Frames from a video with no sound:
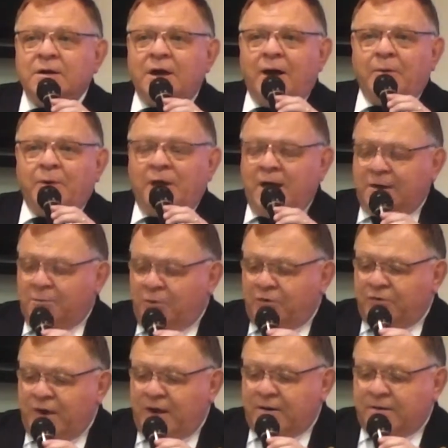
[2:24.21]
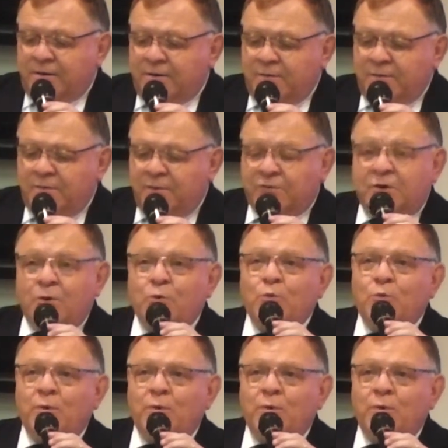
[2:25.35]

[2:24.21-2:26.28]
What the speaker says: I would like to present Mr.